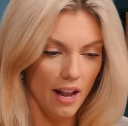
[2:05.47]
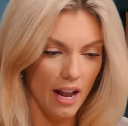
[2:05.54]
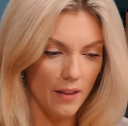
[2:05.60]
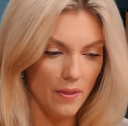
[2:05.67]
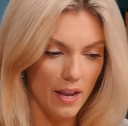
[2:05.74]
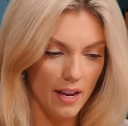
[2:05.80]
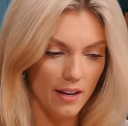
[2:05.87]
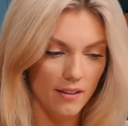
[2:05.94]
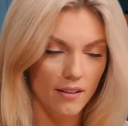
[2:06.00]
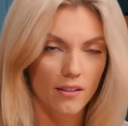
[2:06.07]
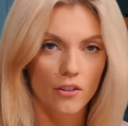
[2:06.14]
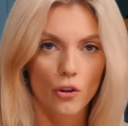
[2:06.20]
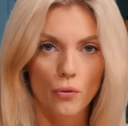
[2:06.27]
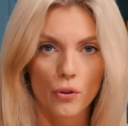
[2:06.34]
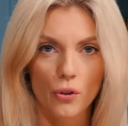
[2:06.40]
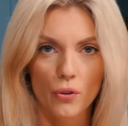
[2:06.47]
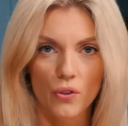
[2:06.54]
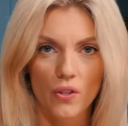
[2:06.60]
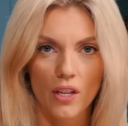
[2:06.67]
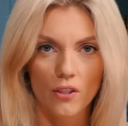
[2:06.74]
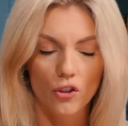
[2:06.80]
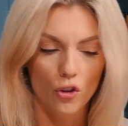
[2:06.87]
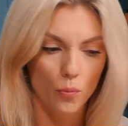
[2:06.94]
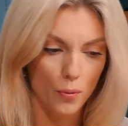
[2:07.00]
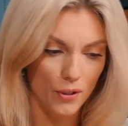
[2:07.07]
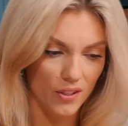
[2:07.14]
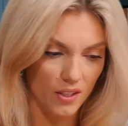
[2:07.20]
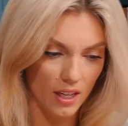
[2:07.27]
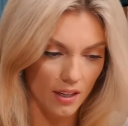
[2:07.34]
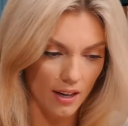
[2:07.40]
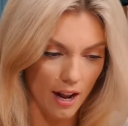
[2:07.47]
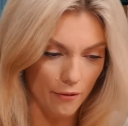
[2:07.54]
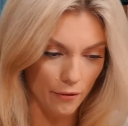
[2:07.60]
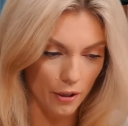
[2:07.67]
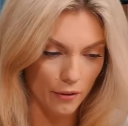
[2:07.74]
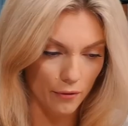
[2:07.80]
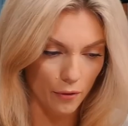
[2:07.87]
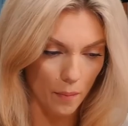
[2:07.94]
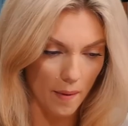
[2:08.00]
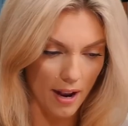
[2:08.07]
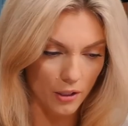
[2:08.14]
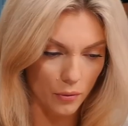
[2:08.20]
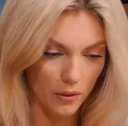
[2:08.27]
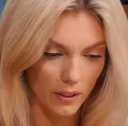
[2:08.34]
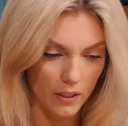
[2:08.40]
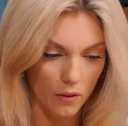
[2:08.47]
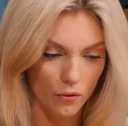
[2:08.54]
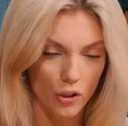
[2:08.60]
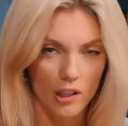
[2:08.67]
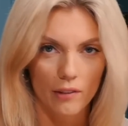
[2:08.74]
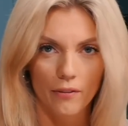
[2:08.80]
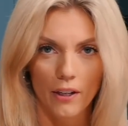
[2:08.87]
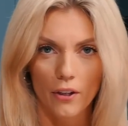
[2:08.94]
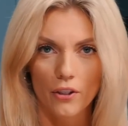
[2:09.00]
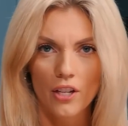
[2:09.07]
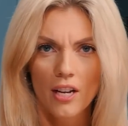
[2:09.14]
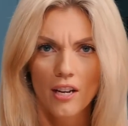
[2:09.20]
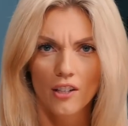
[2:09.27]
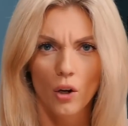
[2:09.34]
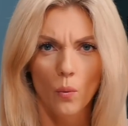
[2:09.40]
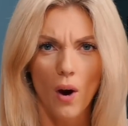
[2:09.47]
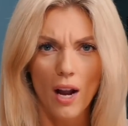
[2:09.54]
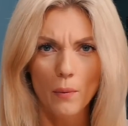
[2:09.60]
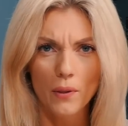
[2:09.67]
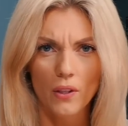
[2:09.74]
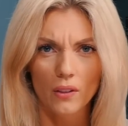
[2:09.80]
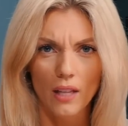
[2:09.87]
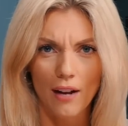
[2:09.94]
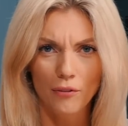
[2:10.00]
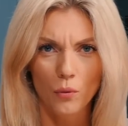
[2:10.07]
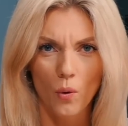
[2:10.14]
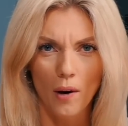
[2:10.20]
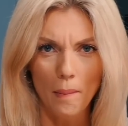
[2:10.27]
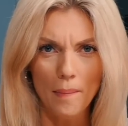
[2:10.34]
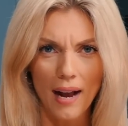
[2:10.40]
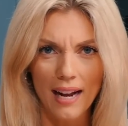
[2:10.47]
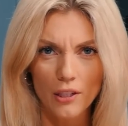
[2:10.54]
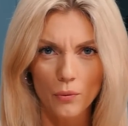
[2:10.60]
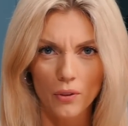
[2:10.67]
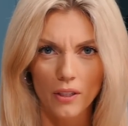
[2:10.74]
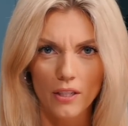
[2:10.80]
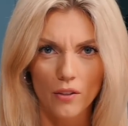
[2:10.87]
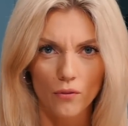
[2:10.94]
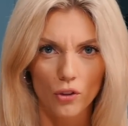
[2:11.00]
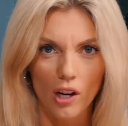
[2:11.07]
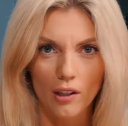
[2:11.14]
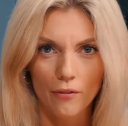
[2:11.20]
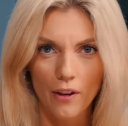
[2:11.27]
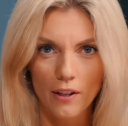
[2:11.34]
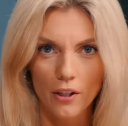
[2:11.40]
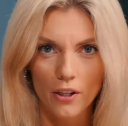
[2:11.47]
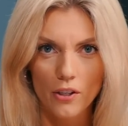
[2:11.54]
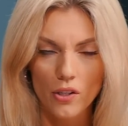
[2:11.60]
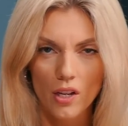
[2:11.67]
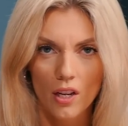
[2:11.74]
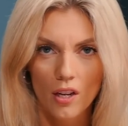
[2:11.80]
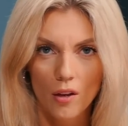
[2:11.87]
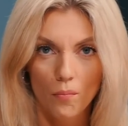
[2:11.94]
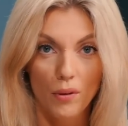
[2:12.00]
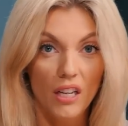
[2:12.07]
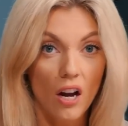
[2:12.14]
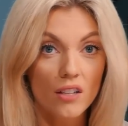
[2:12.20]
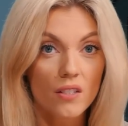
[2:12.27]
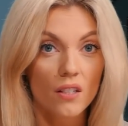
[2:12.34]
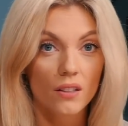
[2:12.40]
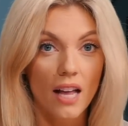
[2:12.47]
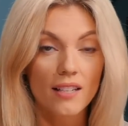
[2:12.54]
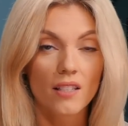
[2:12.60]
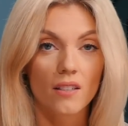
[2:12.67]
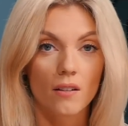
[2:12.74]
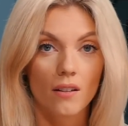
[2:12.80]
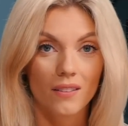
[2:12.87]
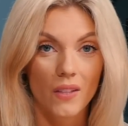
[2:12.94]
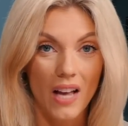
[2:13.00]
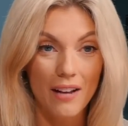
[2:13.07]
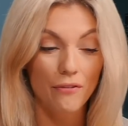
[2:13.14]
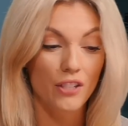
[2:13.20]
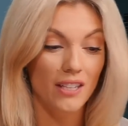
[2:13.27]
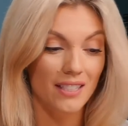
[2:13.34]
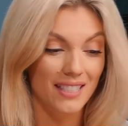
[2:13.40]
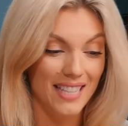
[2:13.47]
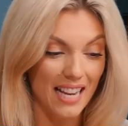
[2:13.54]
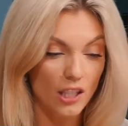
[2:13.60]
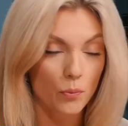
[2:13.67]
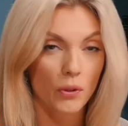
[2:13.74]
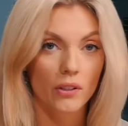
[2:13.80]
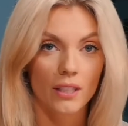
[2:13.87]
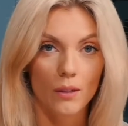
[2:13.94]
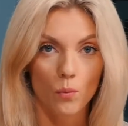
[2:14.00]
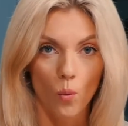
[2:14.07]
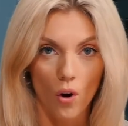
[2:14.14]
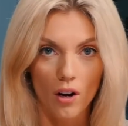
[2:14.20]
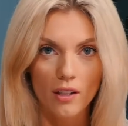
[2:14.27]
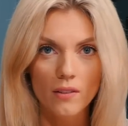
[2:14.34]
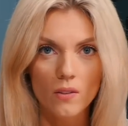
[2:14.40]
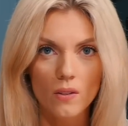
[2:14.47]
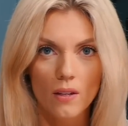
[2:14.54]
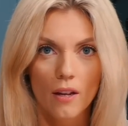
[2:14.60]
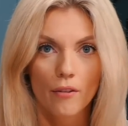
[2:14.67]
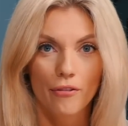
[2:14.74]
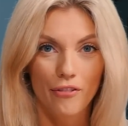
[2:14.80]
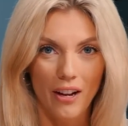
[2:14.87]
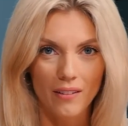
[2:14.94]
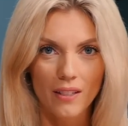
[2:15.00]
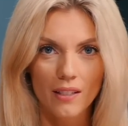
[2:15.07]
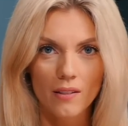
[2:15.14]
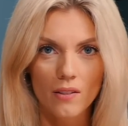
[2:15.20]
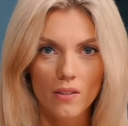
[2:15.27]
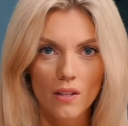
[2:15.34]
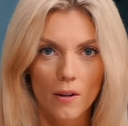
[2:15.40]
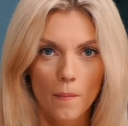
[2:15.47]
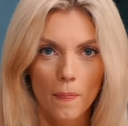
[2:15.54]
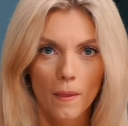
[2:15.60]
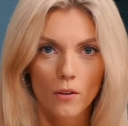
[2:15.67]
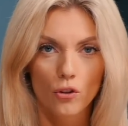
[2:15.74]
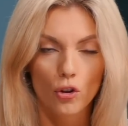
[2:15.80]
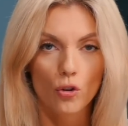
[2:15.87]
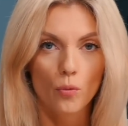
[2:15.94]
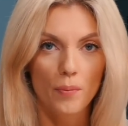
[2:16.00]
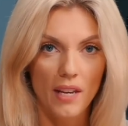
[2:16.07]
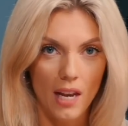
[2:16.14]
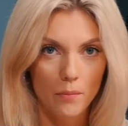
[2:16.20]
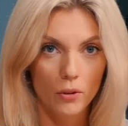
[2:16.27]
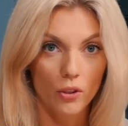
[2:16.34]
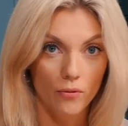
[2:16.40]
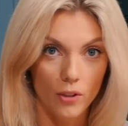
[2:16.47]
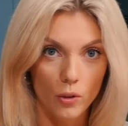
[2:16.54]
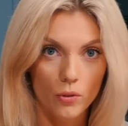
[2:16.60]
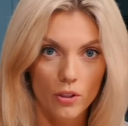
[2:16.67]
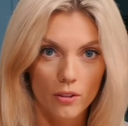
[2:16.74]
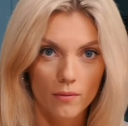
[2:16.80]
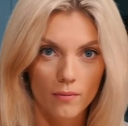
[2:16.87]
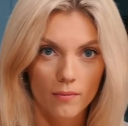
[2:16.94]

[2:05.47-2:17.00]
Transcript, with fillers: And then you use this to precede an effort for mass release of drug offenders. Now, why would the left want mass release of drug offenders? Because the left desperately wants felons to be able to vote.